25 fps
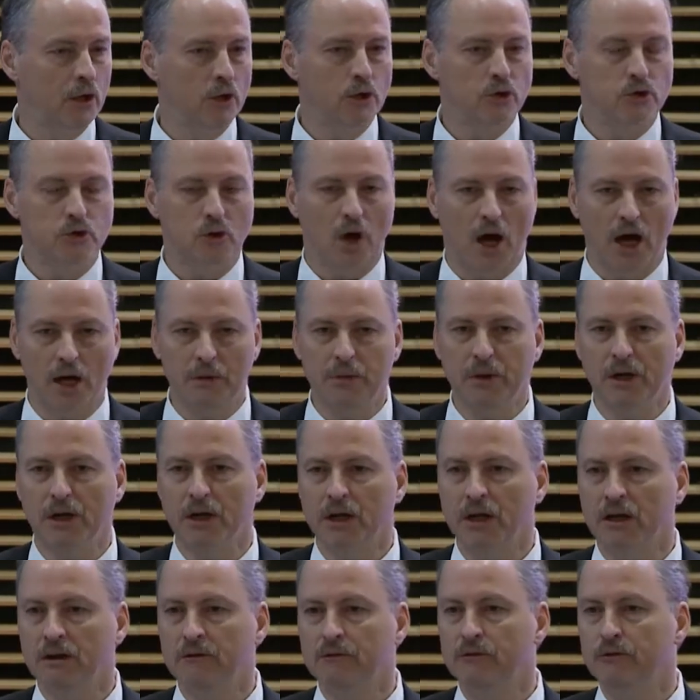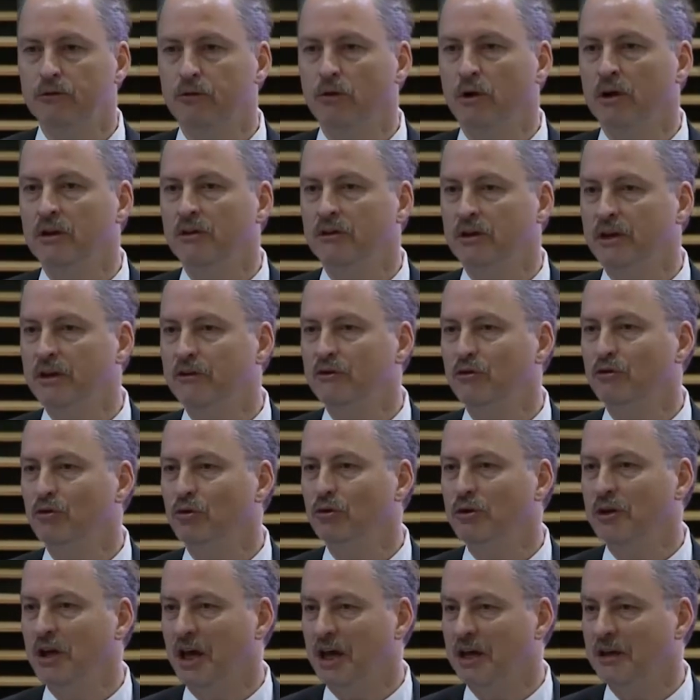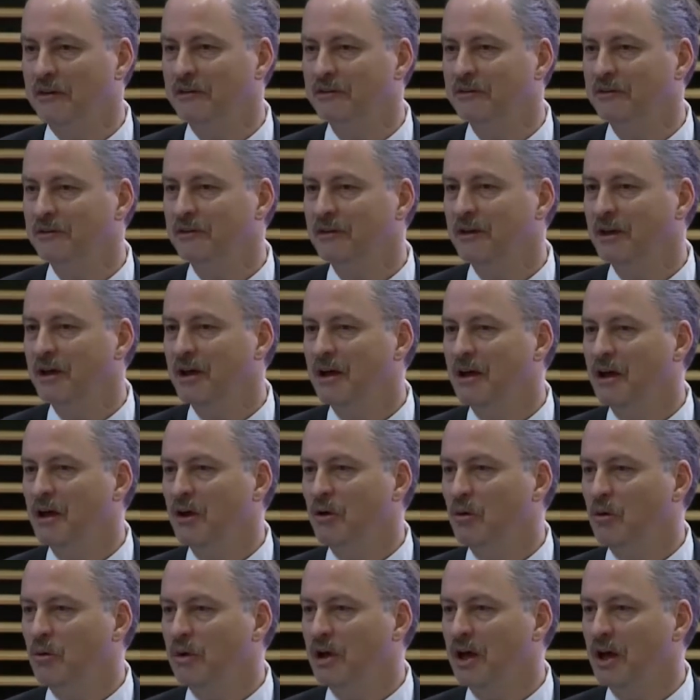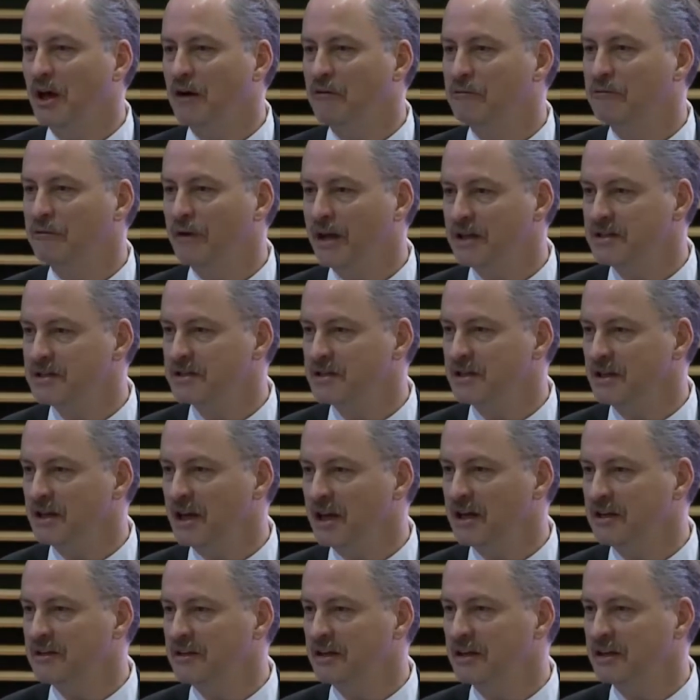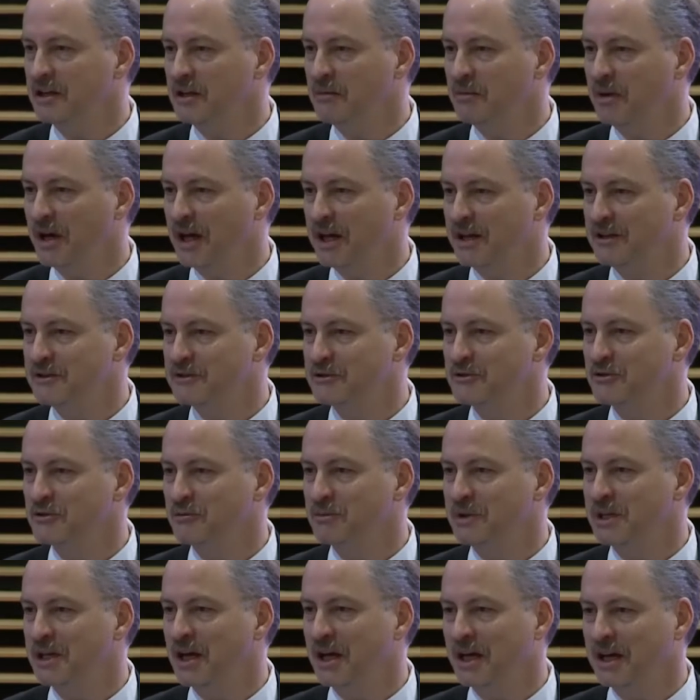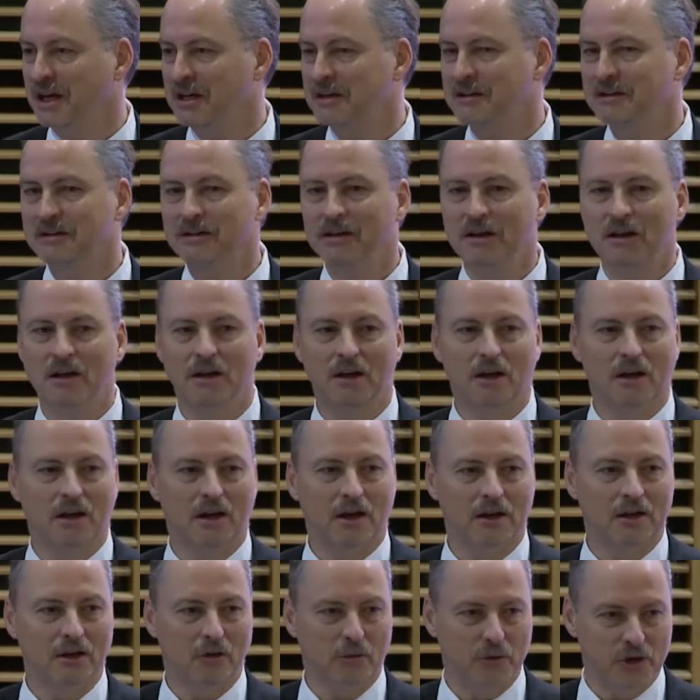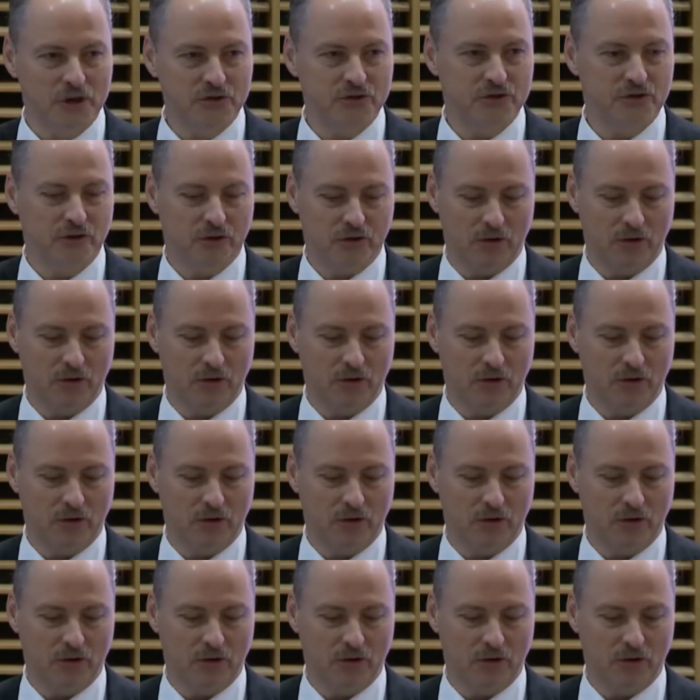So I believe during these 2 days we have fascinating debates to be had, and I wish the